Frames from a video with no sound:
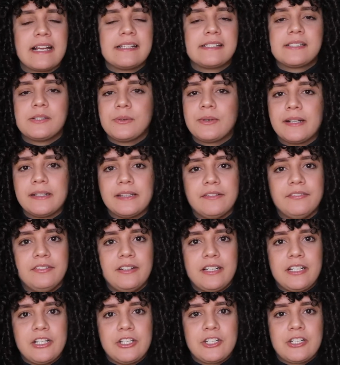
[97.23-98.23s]
I still get
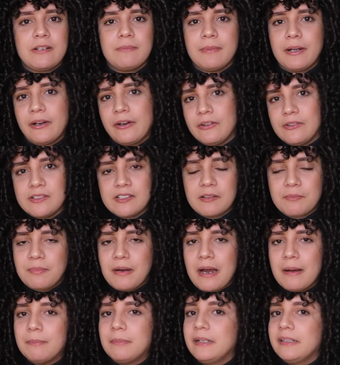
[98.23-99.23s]
definition. My curls look
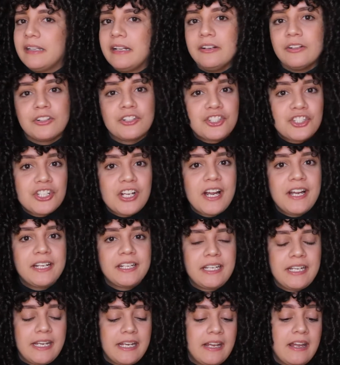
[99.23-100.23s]
popping. They look
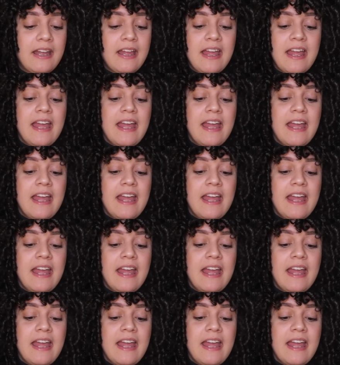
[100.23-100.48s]
shiny.